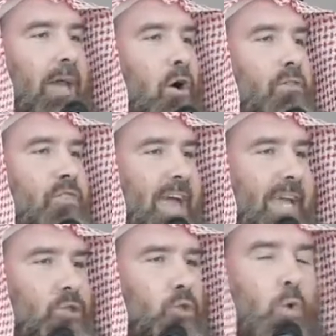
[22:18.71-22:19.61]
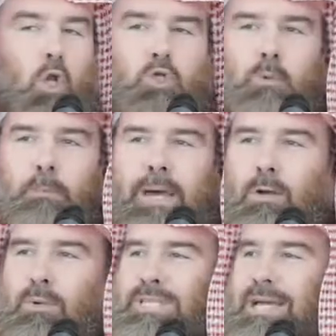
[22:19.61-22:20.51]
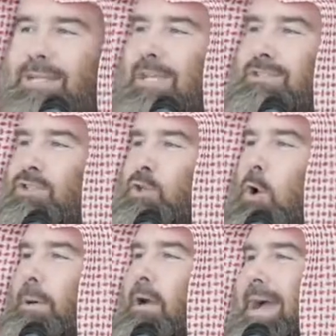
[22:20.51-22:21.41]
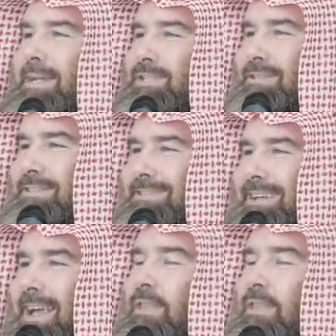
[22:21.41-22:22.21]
and our thanks to Allah subhanahu wa ta'ala doesn't show up in our actions,